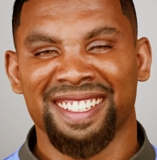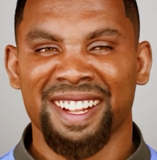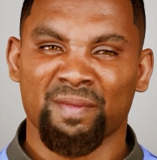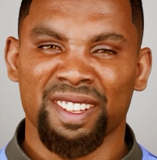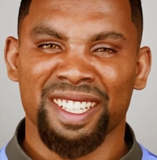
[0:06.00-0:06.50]
that's
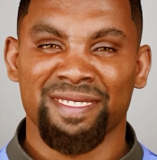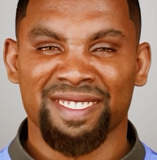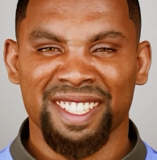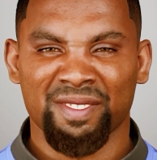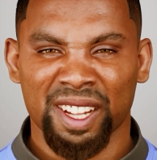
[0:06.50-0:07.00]
how
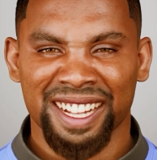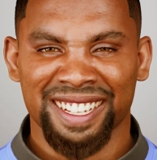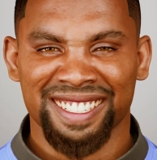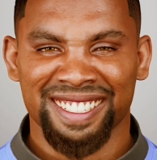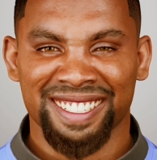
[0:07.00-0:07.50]
sometimes in
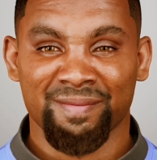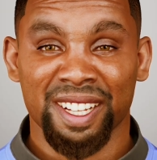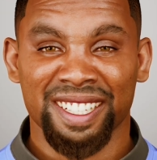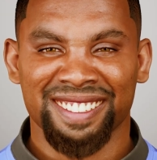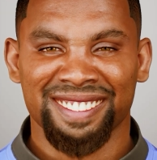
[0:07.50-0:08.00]
Uganda, that's how
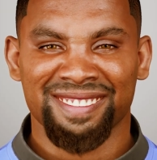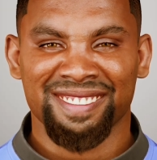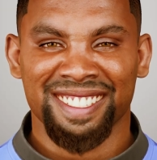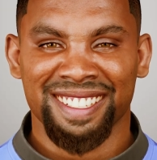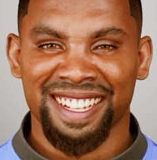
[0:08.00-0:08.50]
we
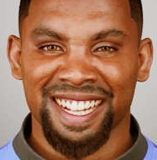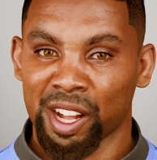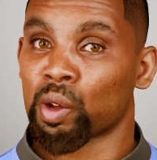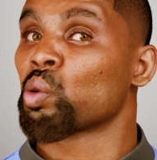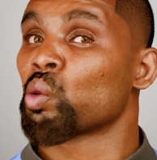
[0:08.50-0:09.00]
gesture when say
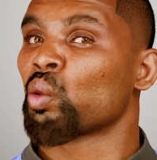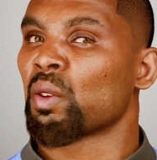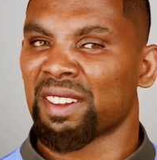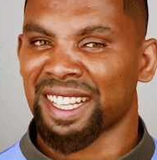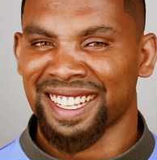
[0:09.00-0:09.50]

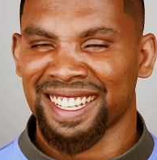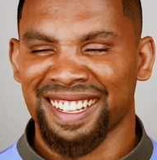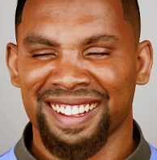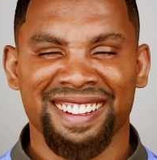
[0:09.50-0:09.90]
over there.